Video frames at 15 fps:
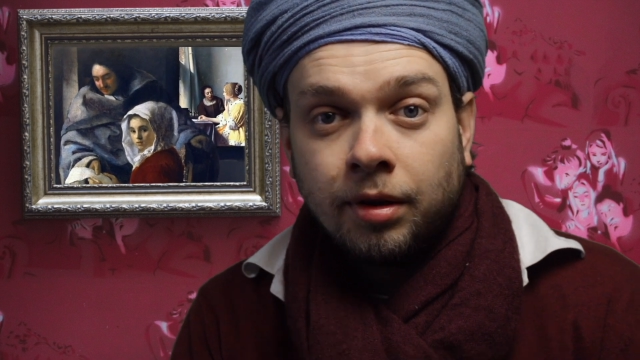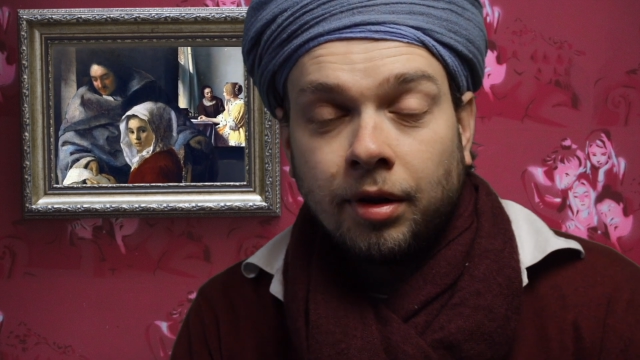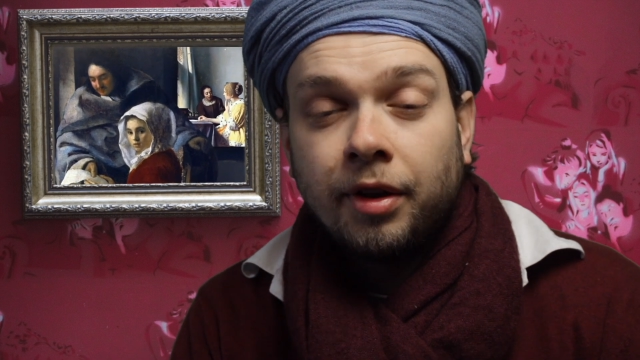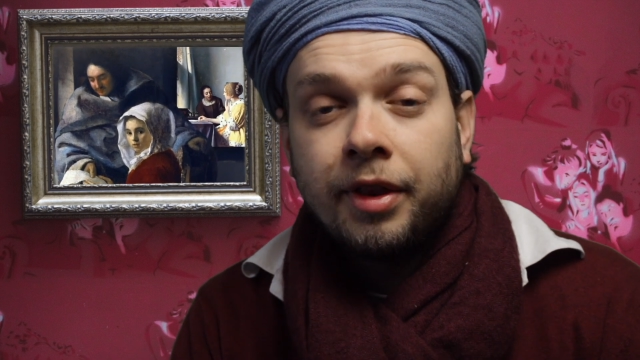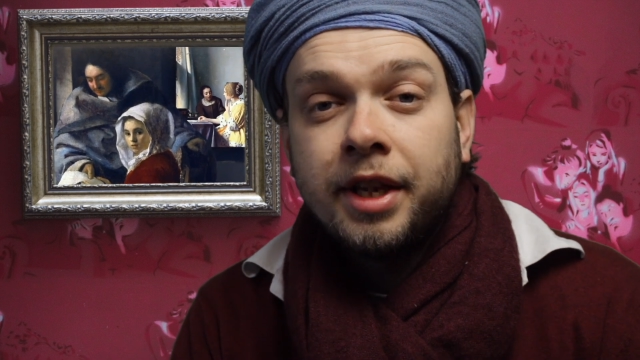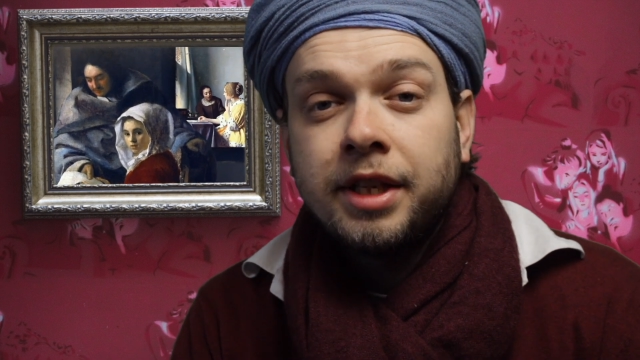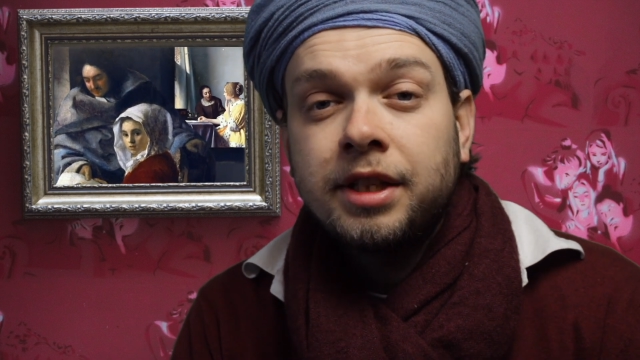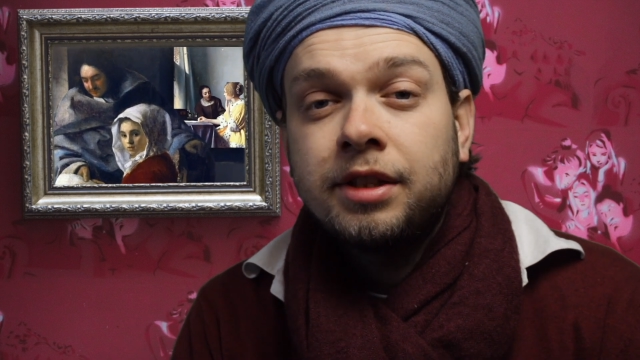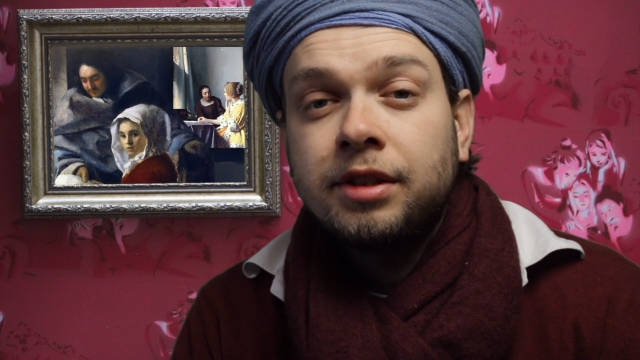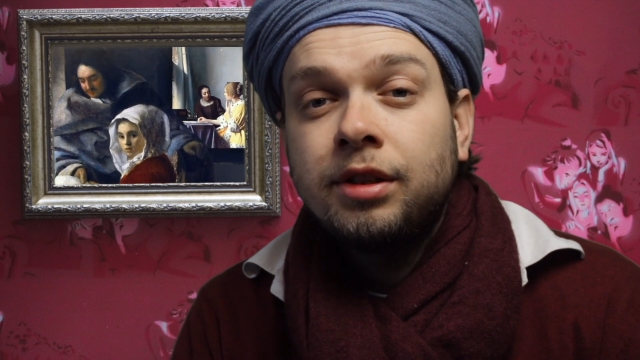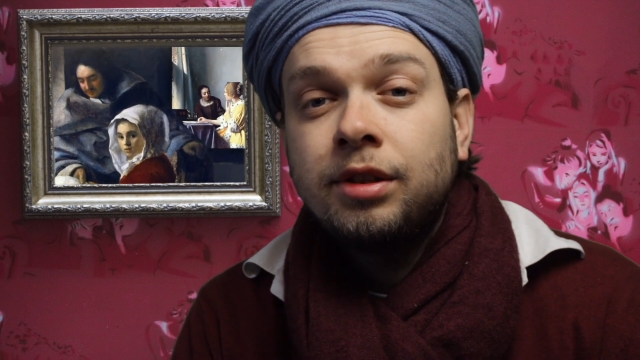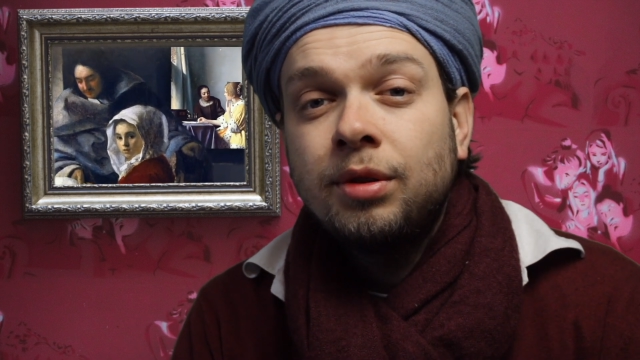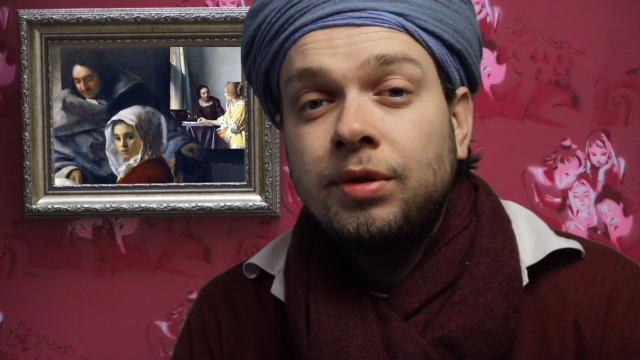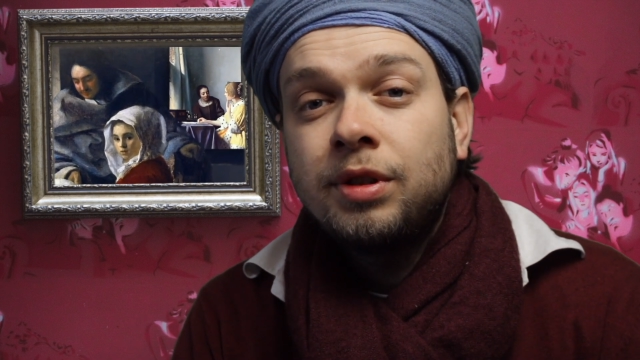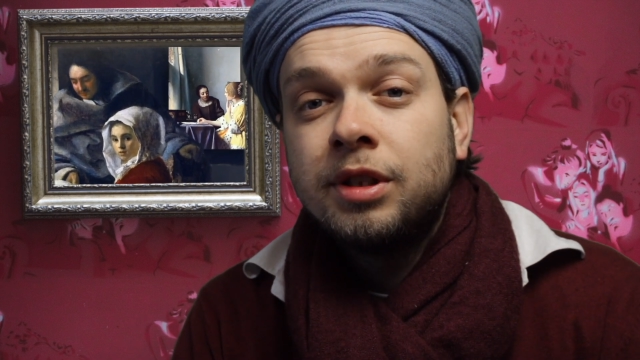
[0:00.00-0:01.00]
Well, this is a
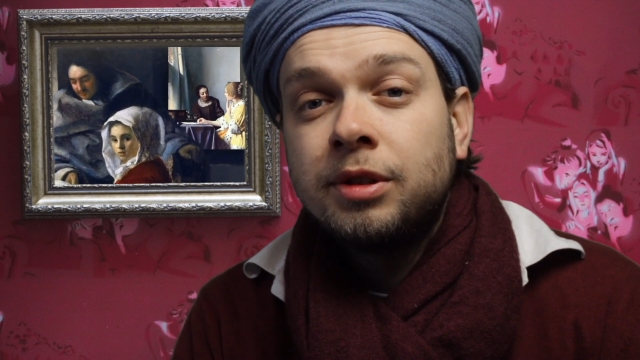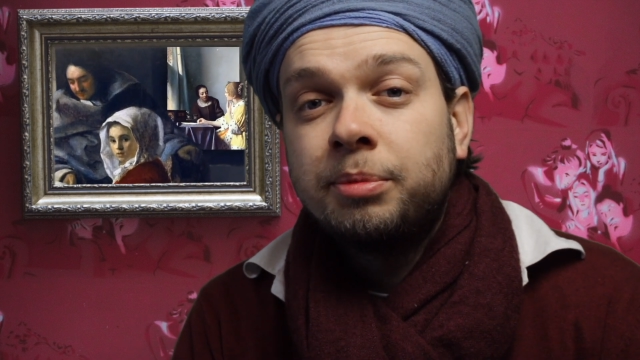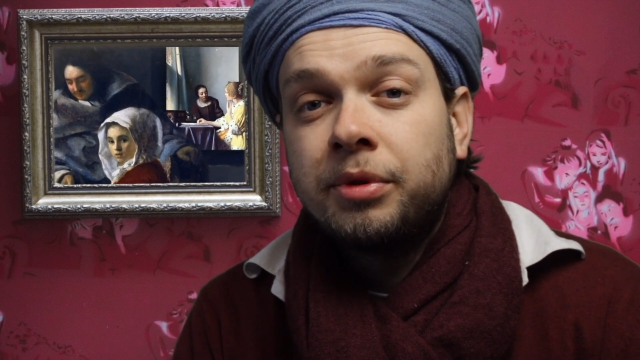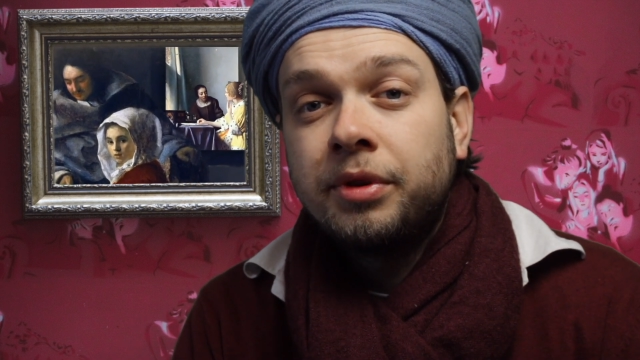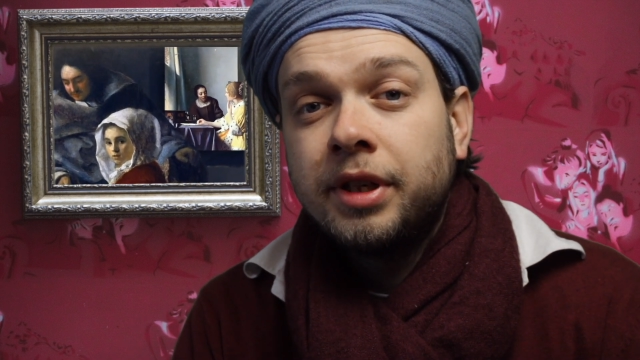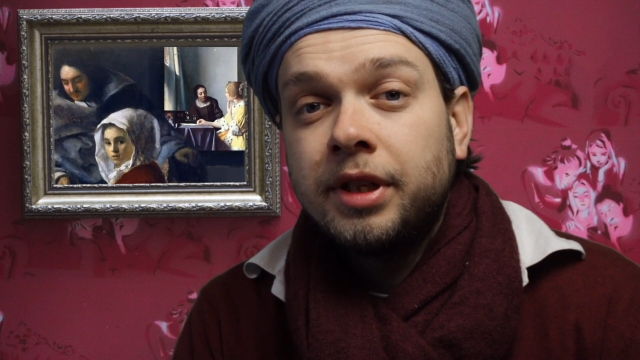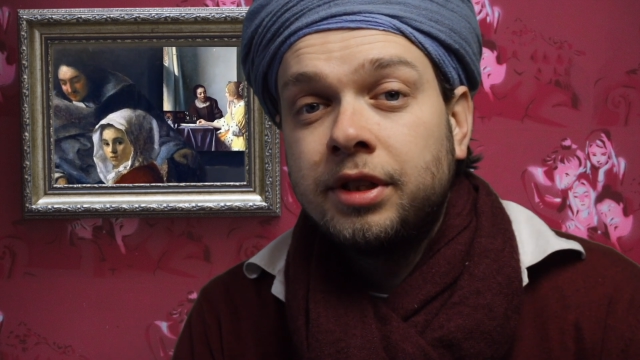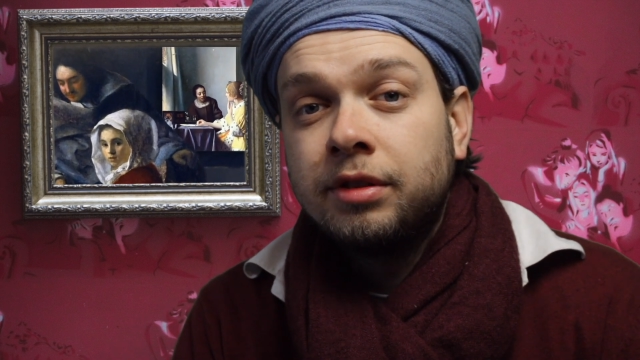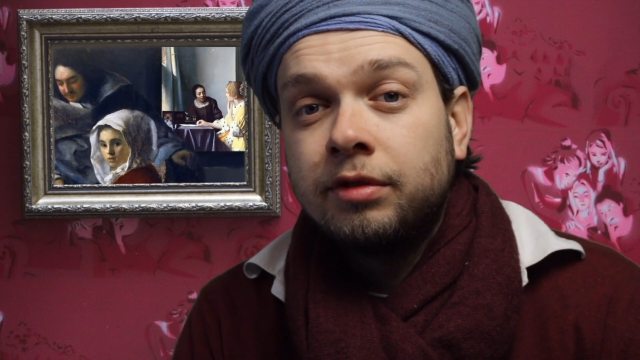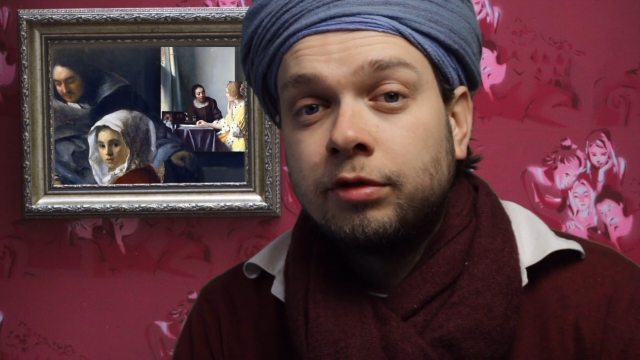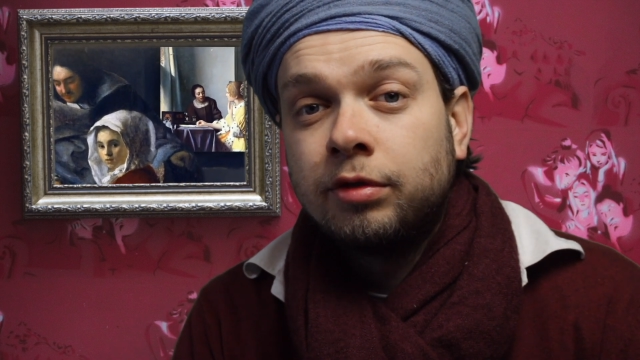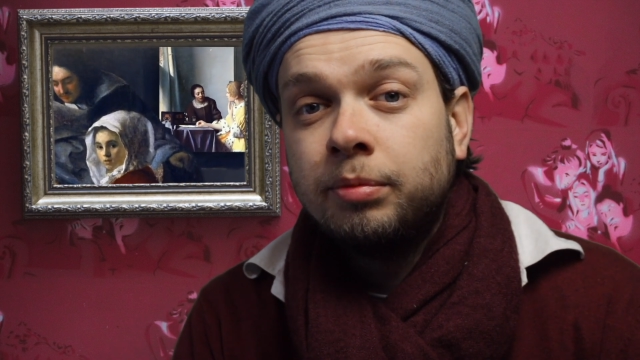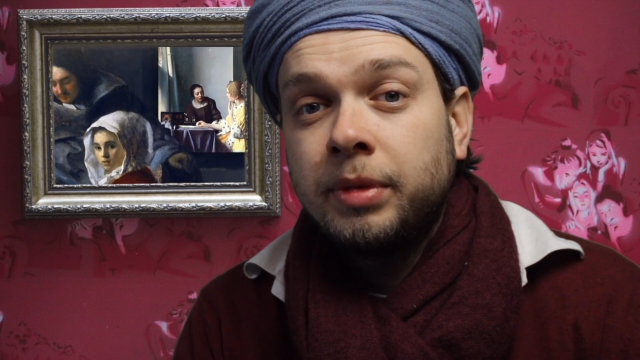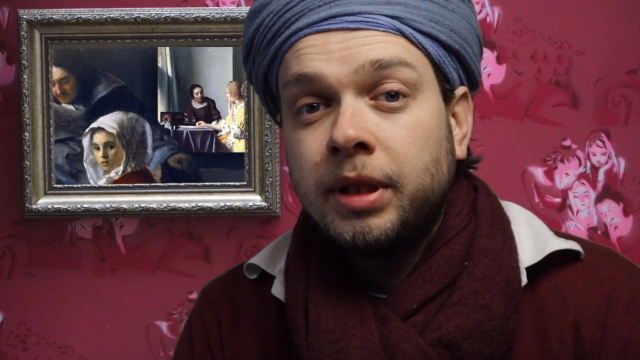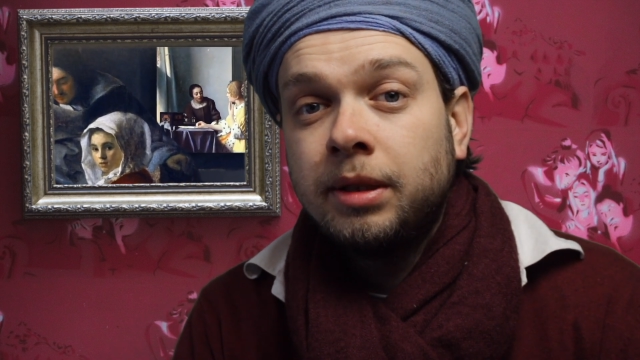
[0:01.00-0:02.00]
huge inspiration
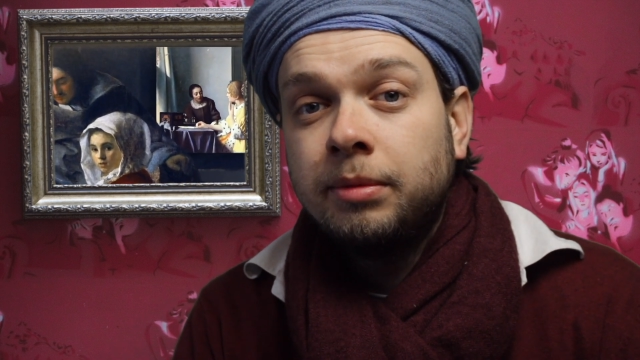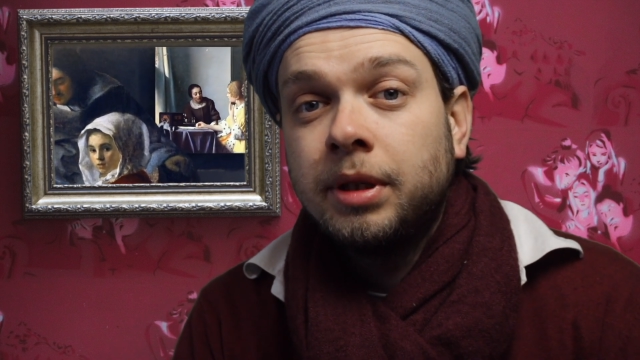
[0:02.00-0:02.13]
for me,